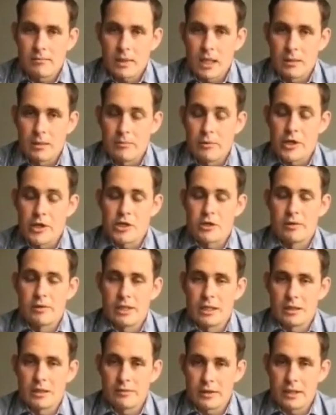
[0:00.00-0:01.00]
pressure
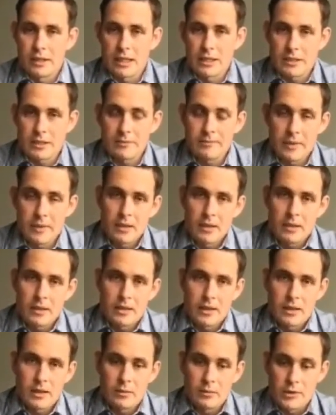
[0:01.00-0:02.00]
rating of connector,
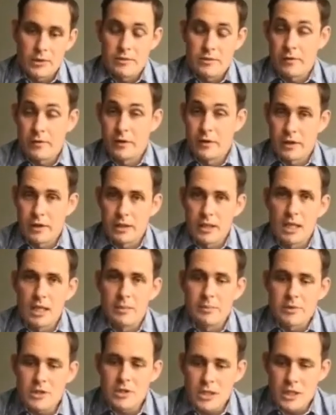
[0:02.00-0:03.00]
which is found in the
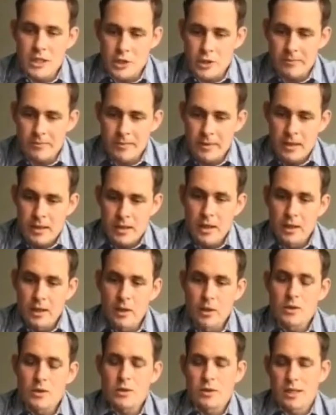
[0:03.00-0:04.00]
procedure, and
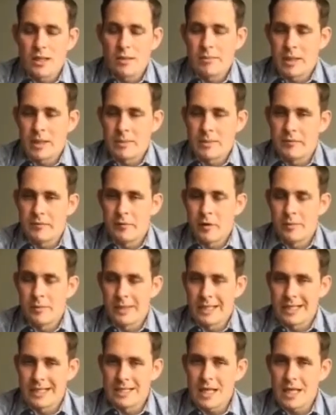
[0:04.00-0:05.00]
also then by performing
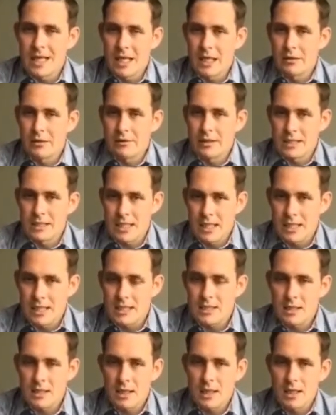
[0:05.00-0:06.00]
an integrity
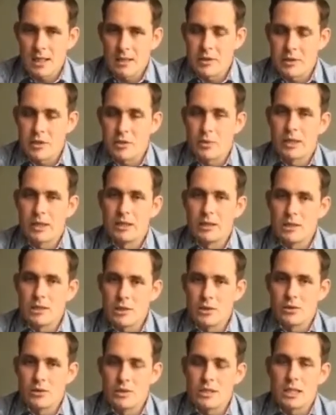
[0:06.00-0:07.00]
test between the
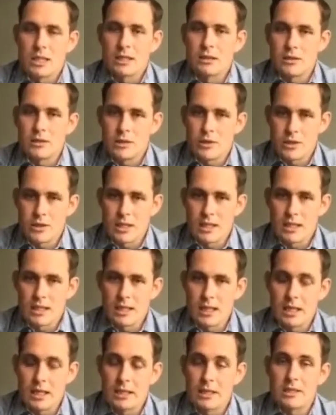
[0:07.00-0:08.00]
two seals using the
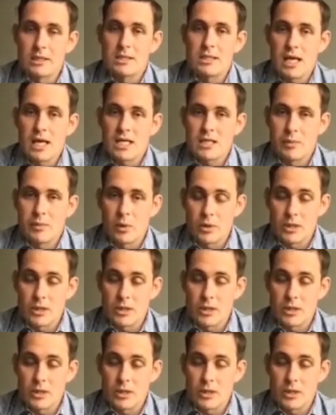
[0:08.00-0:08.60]
annulus test port